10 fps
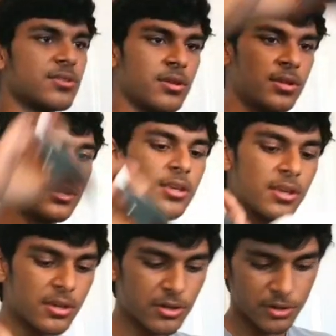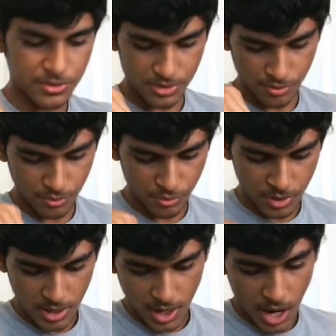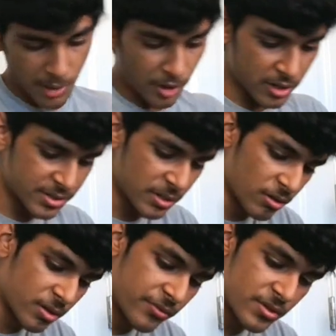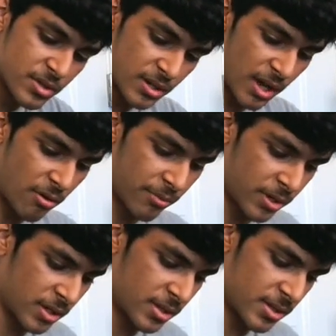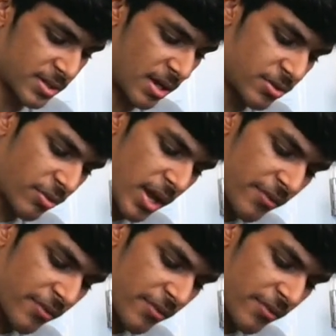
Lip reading: in here. So I'm honestly a little confused on how I'm gonna get this out. Do I have